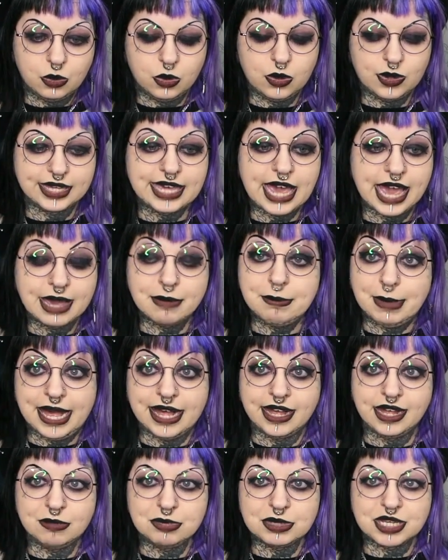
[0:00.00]
were getting
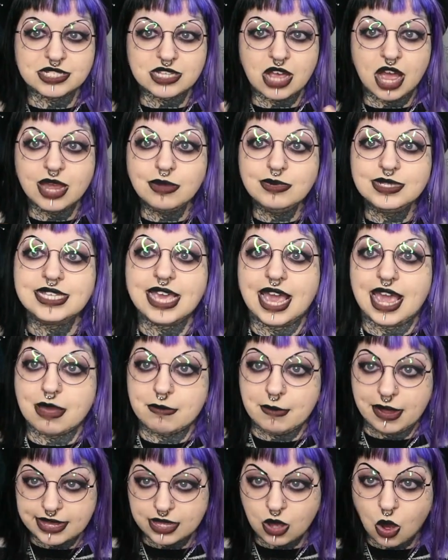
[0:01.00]
better because I was
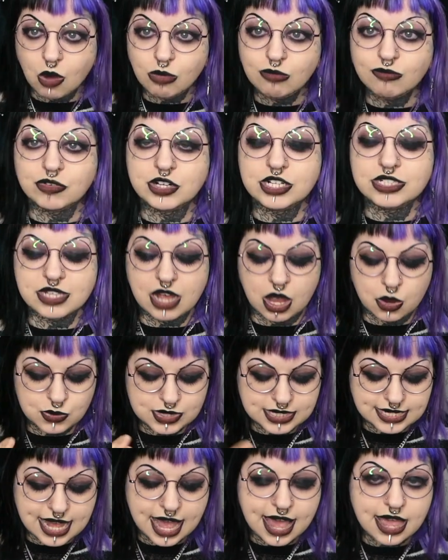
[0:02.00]
getting my confidence, I
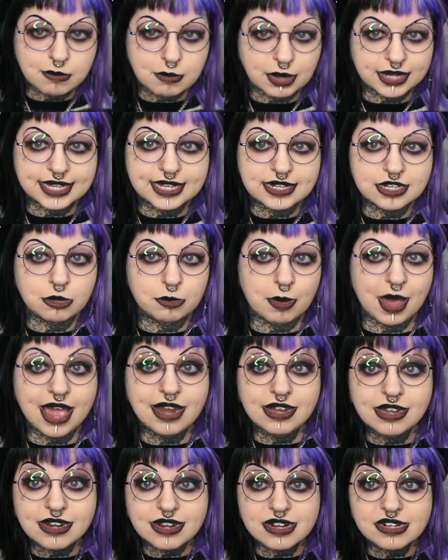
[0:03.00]
was getting my
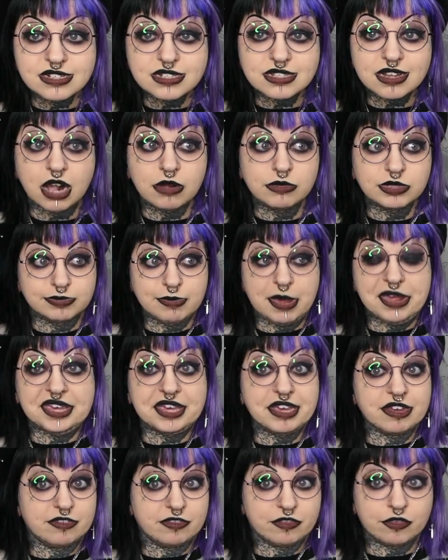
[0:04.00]
independence, I was
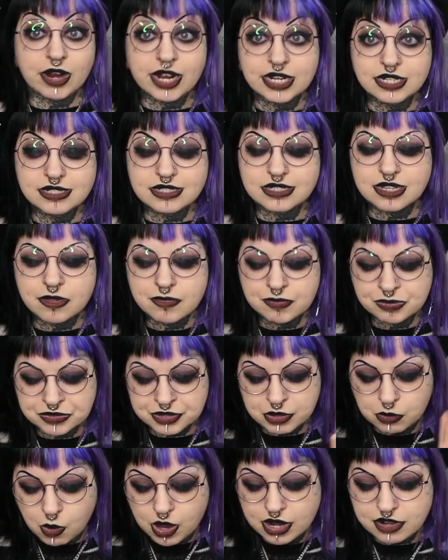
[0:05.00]
making friends.
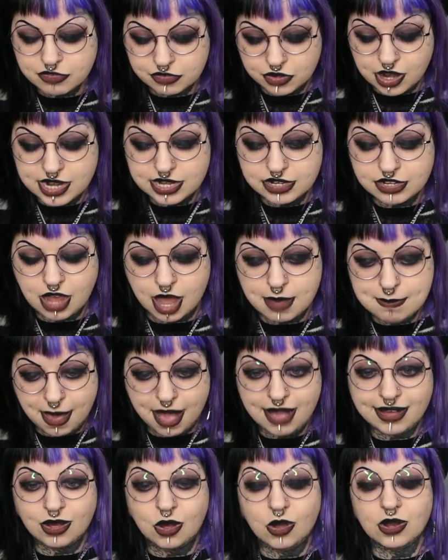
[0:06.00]
One friend I
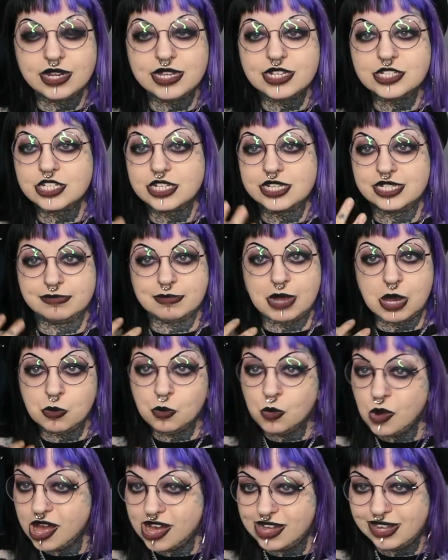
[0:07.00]
met at college is my
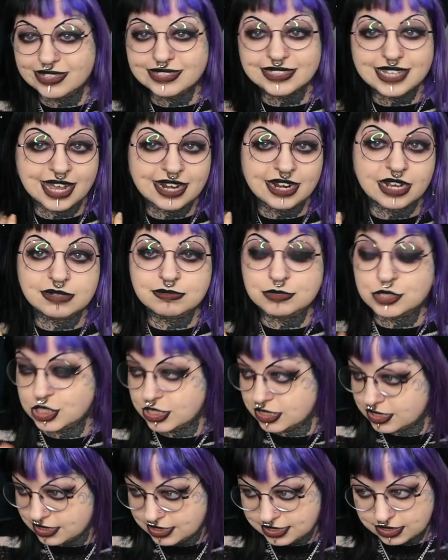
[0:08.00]
world, and
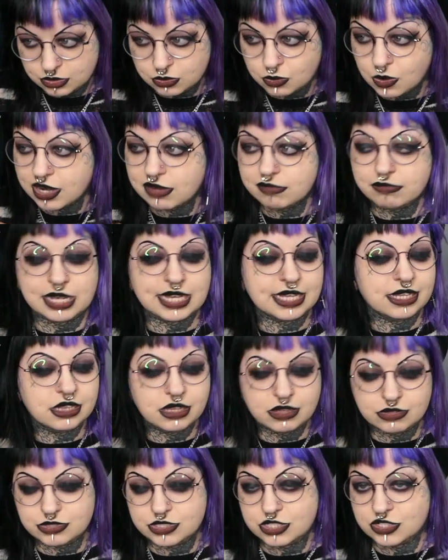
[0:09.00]
she's still one of my
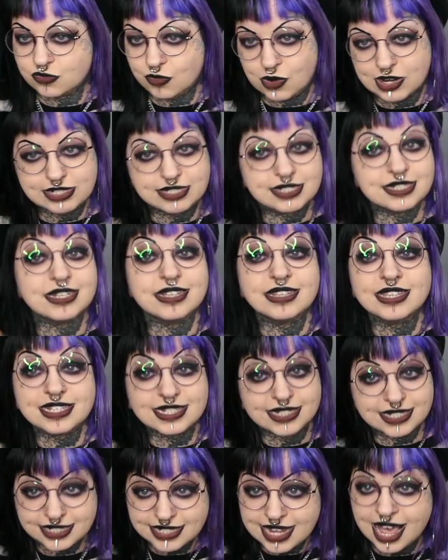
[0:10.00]
closest friends to
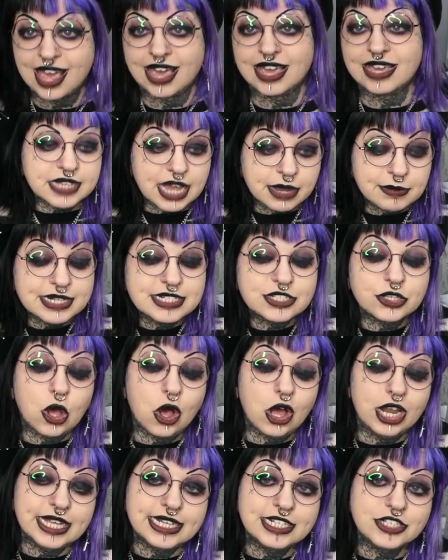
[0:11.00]
this day. I went to
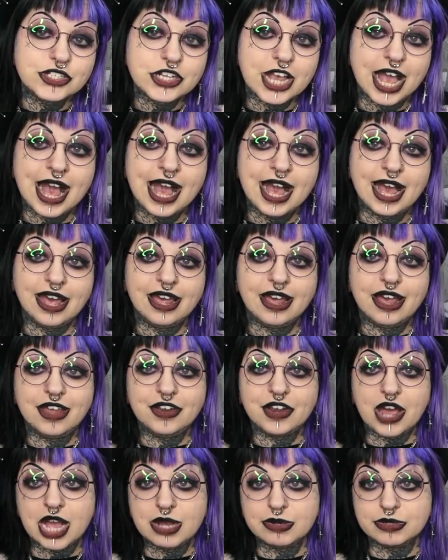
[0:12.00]
college
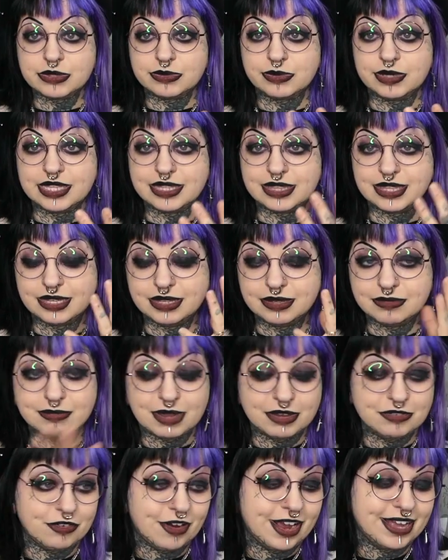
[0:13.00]
and I was with
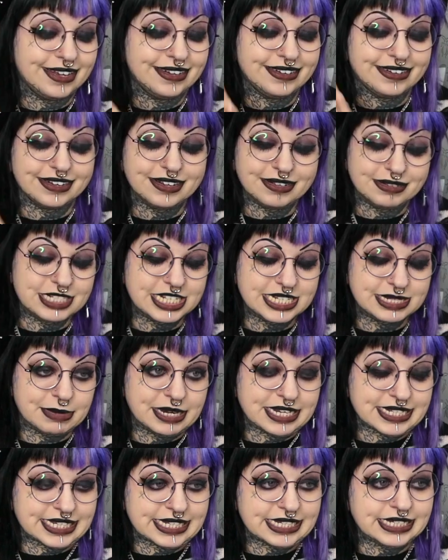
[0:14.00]
my friend, which is
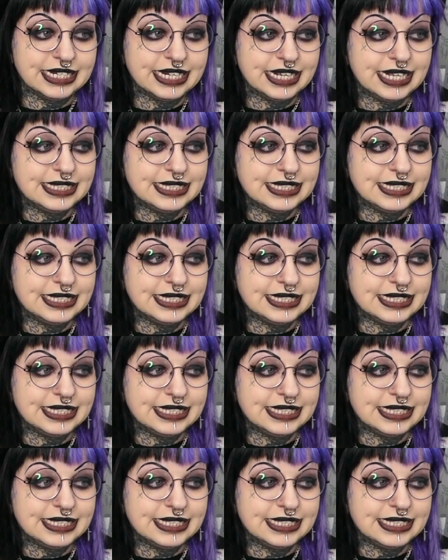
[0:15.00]
amazing,